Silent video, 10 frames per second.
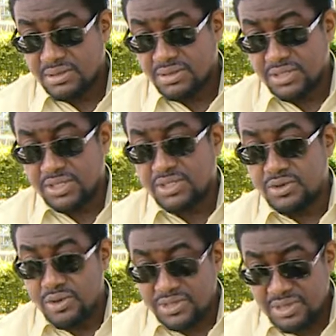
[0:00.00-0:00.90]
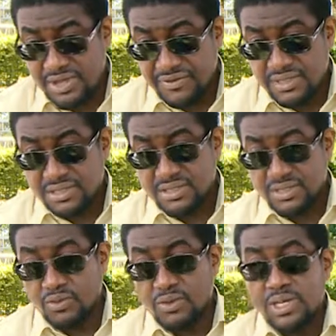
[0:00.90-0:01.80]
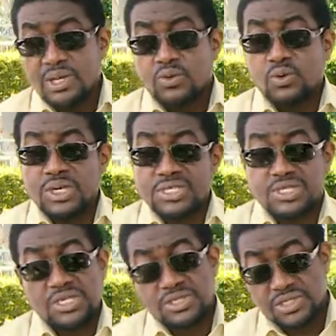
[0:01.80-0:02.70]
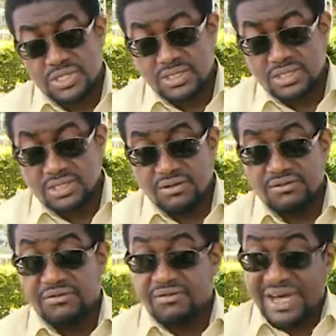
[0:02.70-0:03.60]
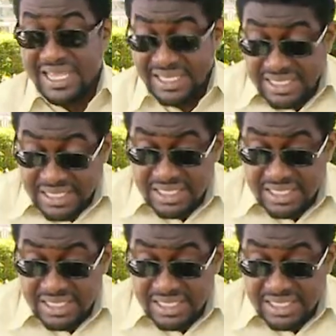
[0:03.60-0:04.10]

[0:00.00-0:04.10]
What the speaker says: Did you also have concerns, or were his concerns valid?